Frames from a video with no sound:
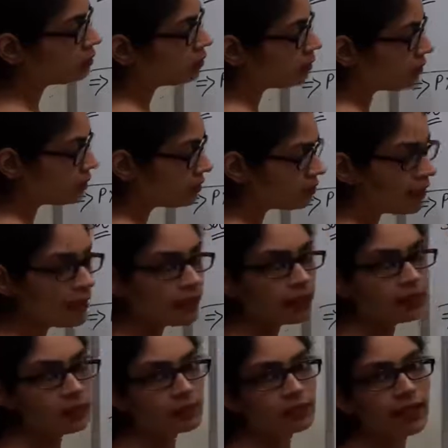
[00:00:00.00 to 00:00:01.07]
this side it
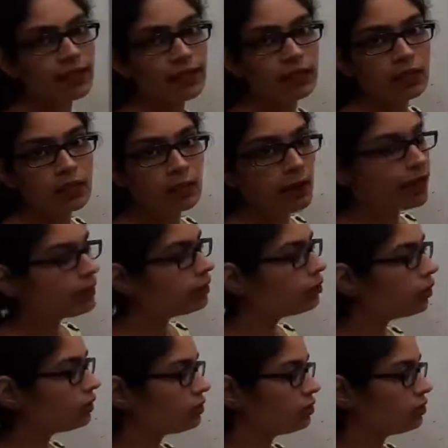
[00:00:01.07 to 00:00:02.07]
is getting divided. On